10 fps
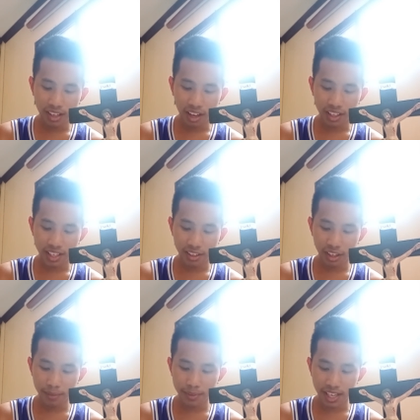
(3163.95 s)
God and
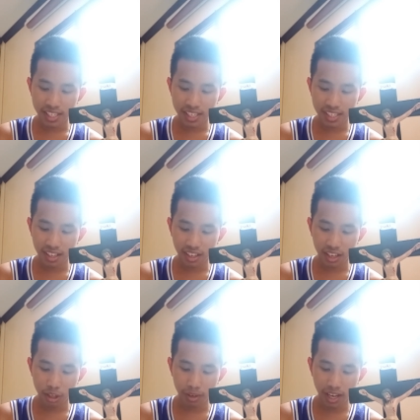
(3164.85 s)
circumcised his son
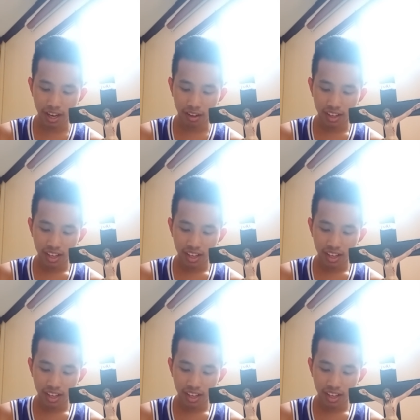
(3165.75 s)
Ishmael,